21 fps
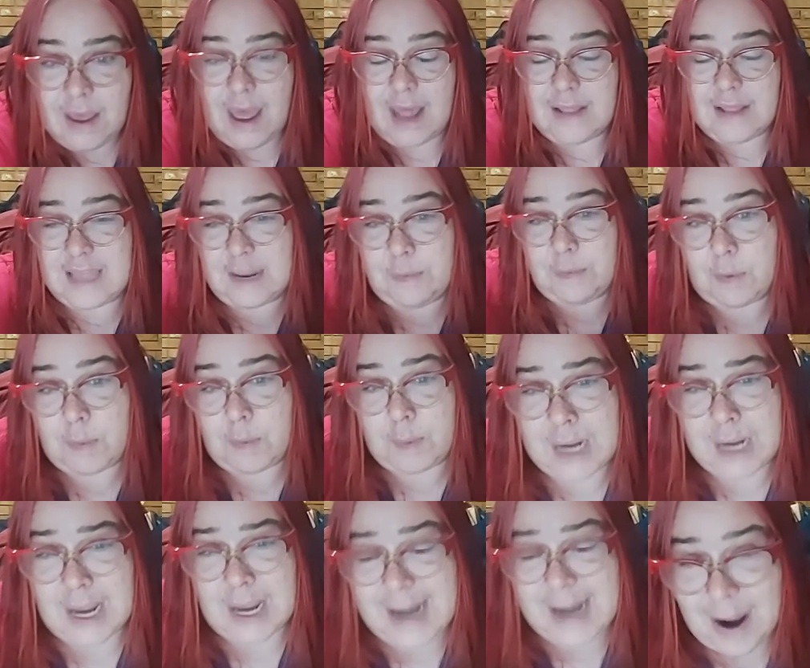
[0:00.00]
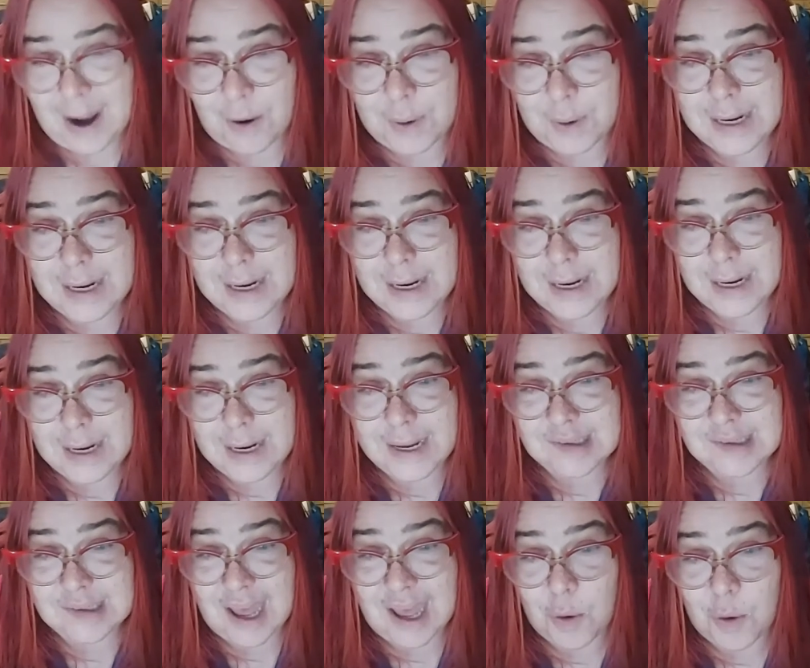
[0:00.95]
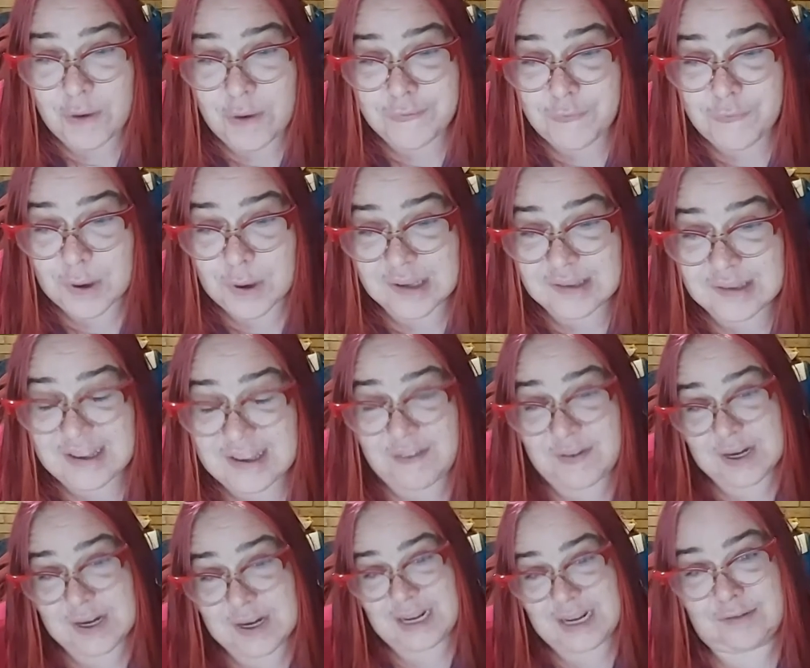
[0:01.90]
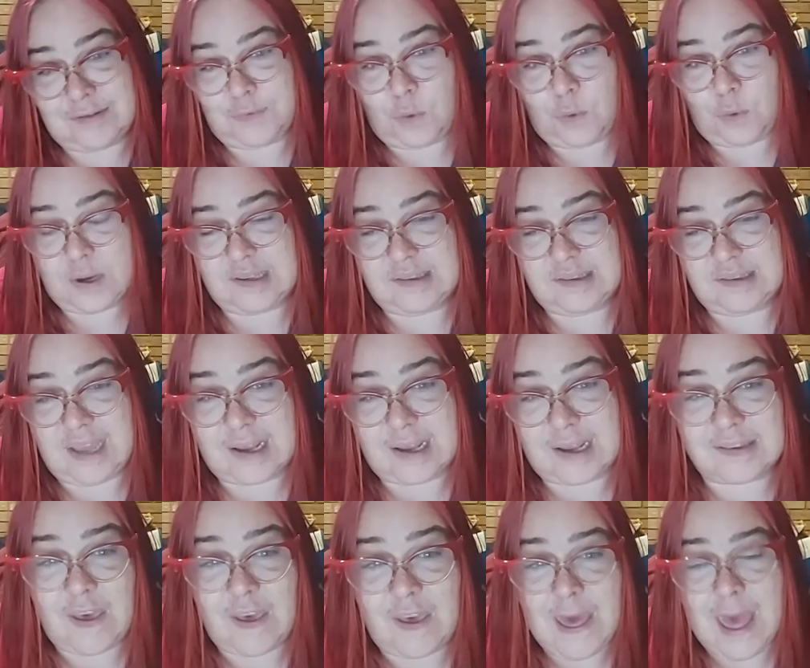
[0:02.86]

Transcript: And then when we get out, when he gets out, we're 47 and 46.